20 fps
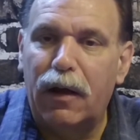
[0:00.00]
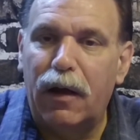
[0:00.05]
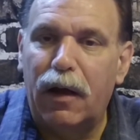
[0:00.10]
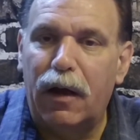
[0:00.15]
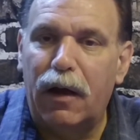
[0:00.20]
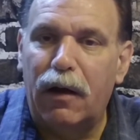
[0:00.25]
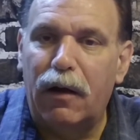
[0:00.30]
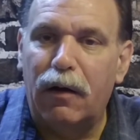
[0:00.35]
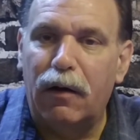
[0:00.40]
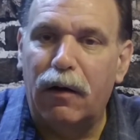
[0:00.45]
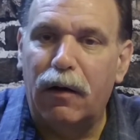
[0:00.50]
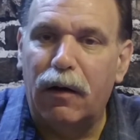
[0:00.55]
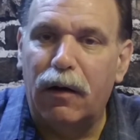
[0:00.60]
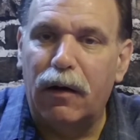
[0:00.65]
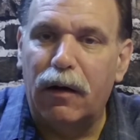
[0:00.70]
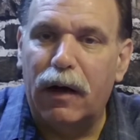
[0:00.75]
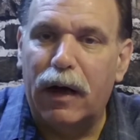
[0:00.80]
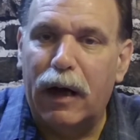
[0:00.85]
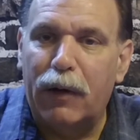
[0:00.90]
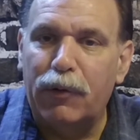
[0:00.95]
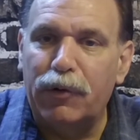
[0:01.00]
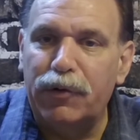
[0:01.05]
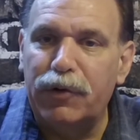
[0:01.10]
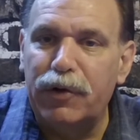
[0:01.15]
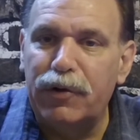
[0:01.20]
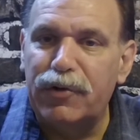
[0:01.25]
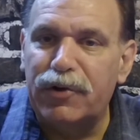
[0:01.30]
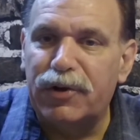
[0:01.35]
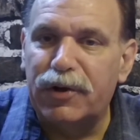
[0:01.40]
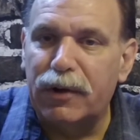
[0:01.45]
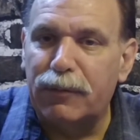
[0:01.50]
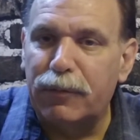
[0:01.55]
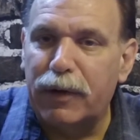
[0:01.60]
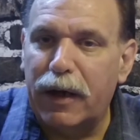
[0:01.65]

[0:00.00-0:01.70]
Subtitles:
I would do some